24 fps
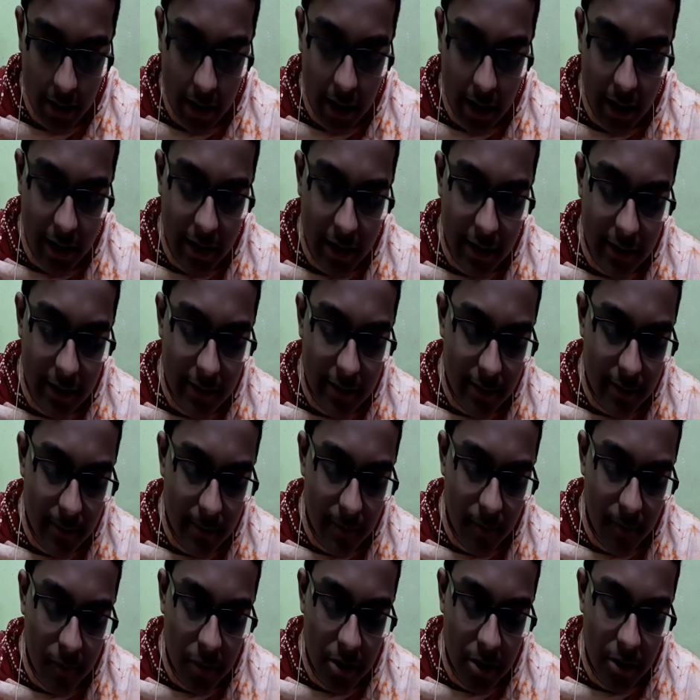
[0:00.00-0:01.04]
Then
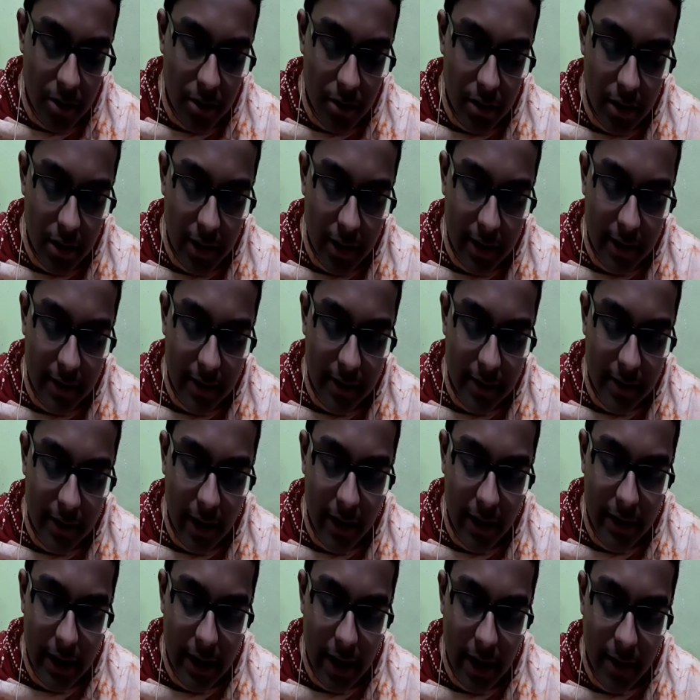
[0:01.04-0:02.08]
it is
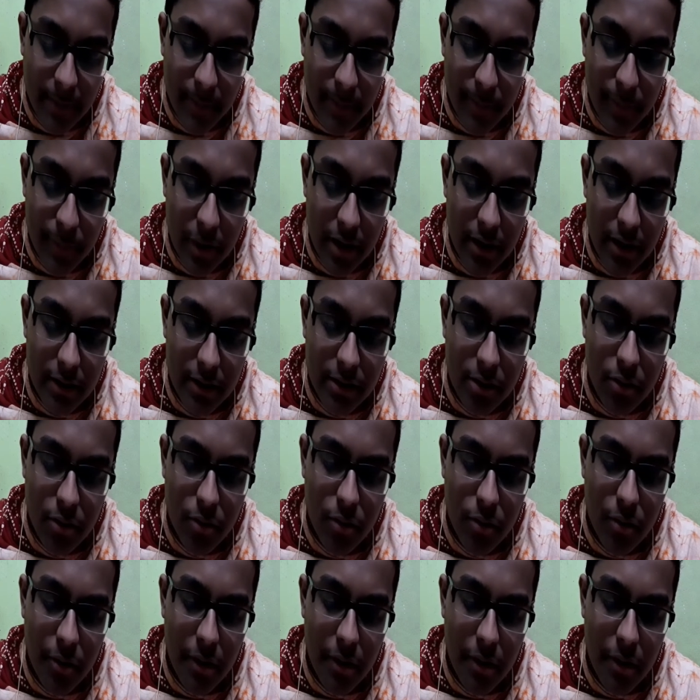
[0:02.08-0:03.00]
saying that to